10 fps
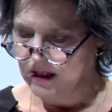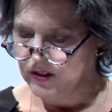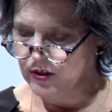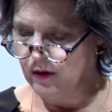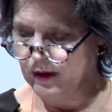
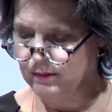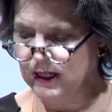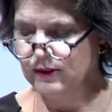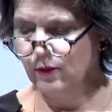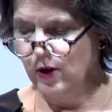showing
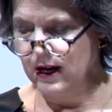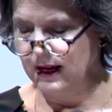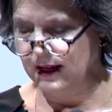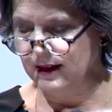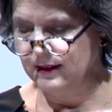me the
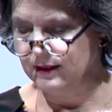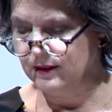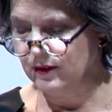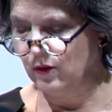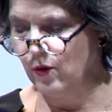
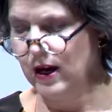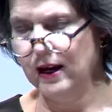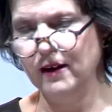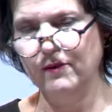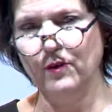
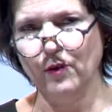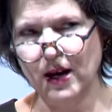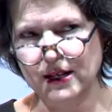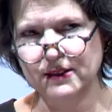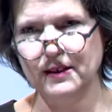way of
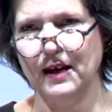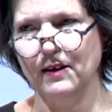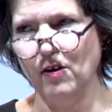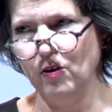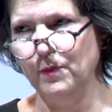grace and
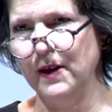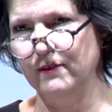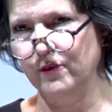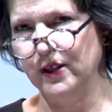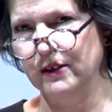hope
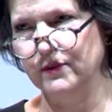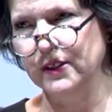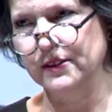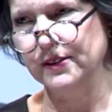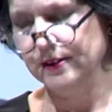and
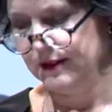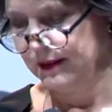forgiveness.